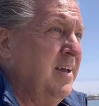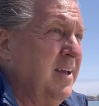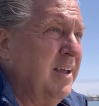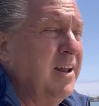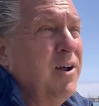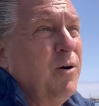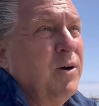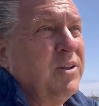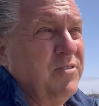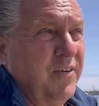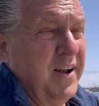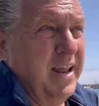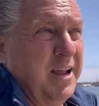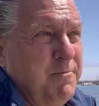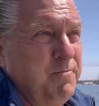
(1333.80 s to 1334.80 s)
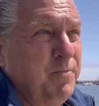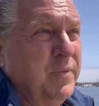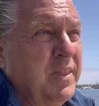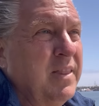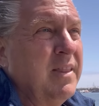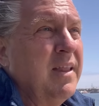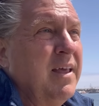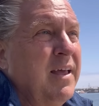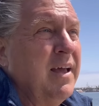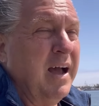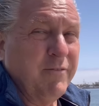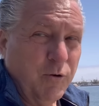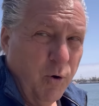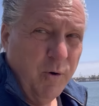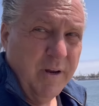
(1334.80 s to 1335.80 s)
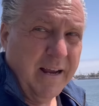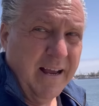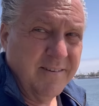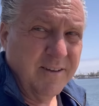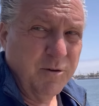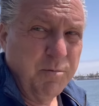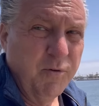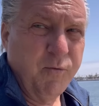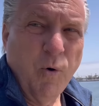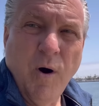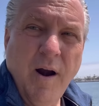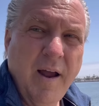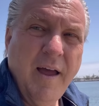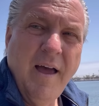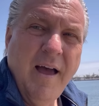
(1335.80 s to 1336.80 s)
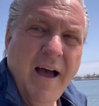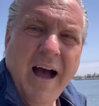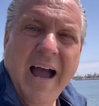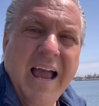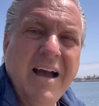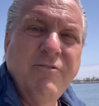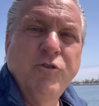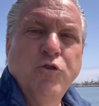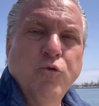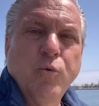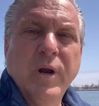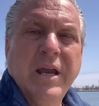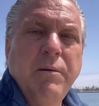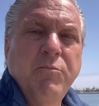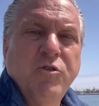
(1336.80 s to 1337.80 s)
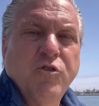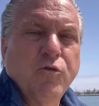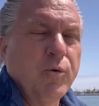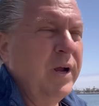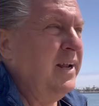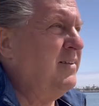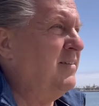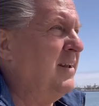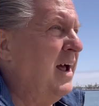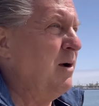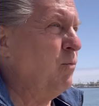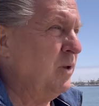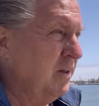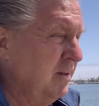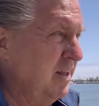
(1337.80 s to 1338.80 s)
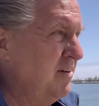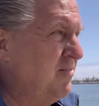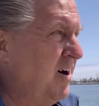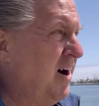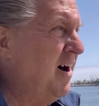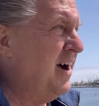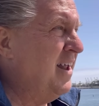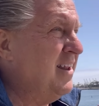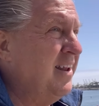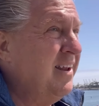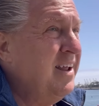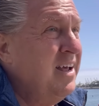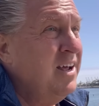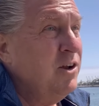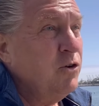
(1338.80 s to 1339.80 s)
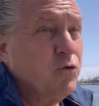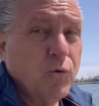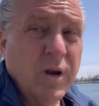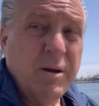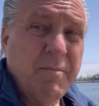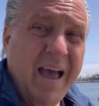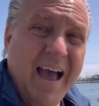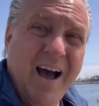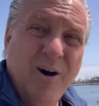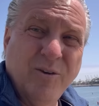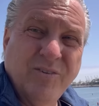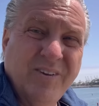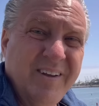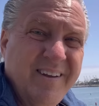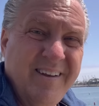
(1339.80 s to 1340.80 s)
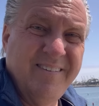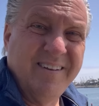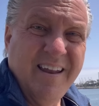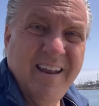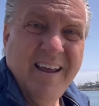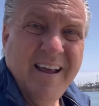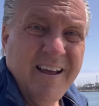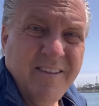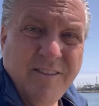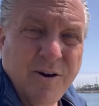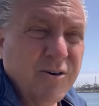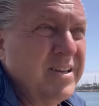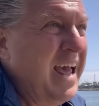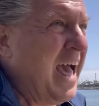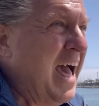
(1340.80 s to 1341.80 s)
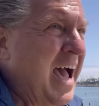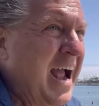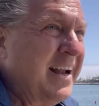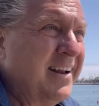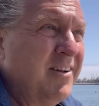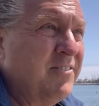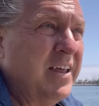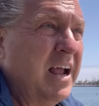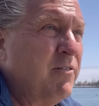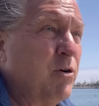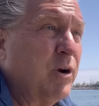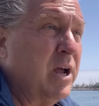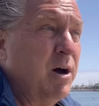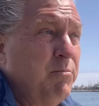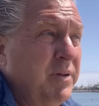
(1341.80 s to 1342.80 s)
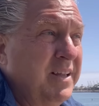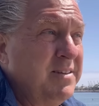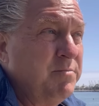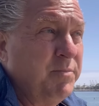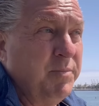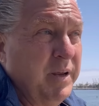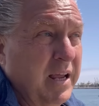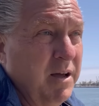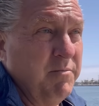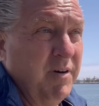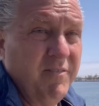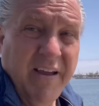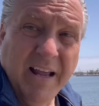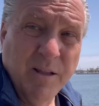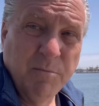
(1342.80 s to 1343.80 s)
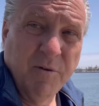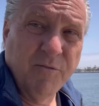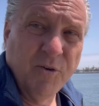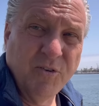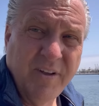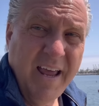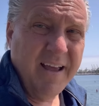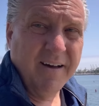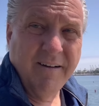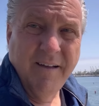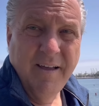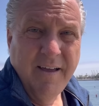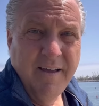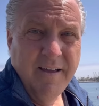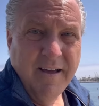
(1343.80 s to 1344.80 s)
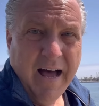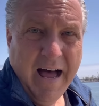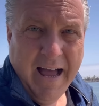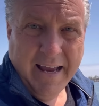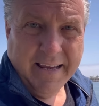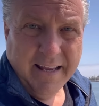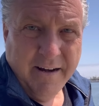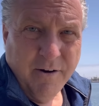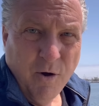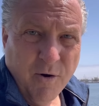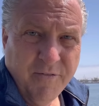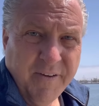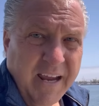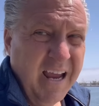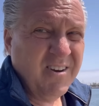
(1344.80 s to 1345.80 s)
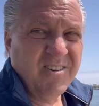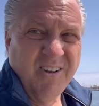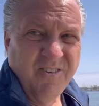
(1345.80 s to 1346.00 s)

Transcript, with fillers: You know, it's funny. I've told you guys this before. I have dream streets that I would live on and dream houses and they're tagged and if they ever come become available for sale, I get a notification.